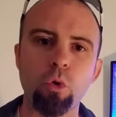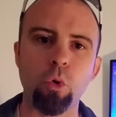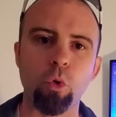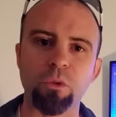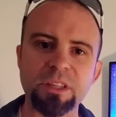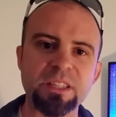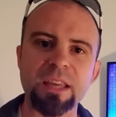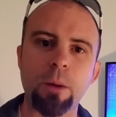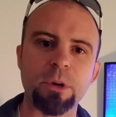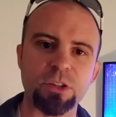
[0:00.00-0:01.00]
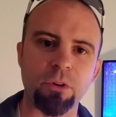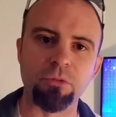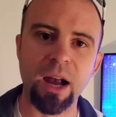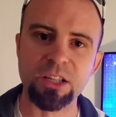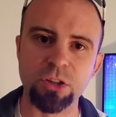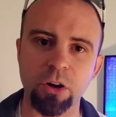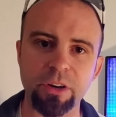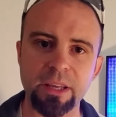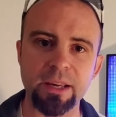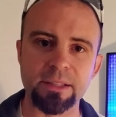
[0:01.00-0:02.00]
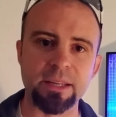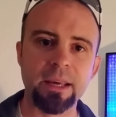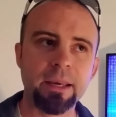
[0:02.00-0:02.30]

cool. This is how much of a rock star he is.